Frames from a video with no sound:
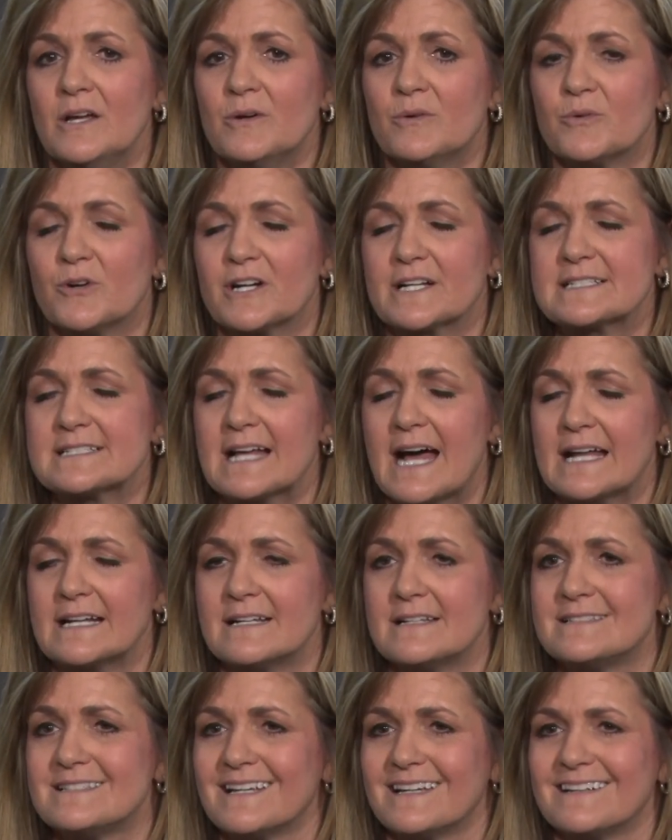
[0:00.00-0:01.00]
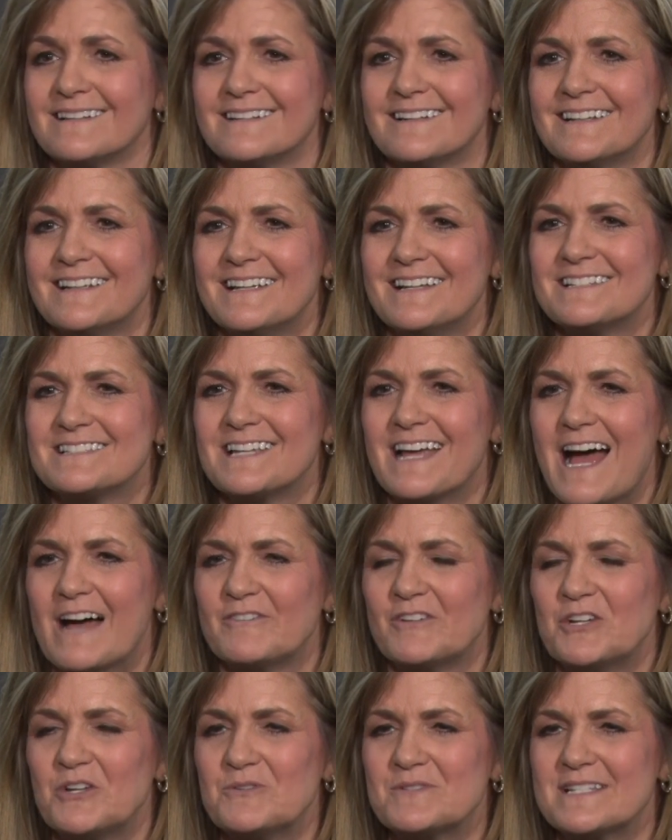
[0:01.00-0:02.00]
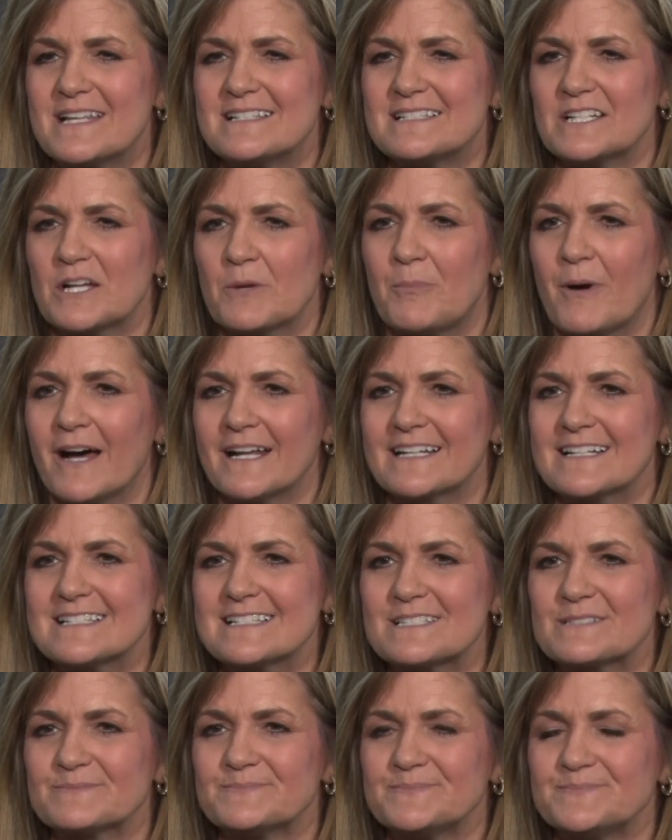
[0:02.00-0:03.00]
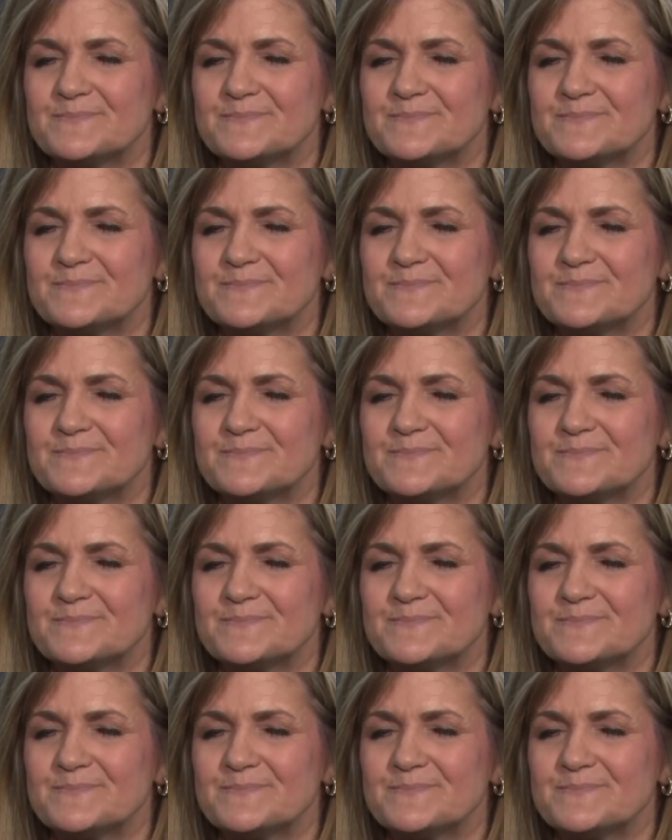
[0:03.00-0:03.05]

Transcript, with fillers: we're excited to to have a new season upon us.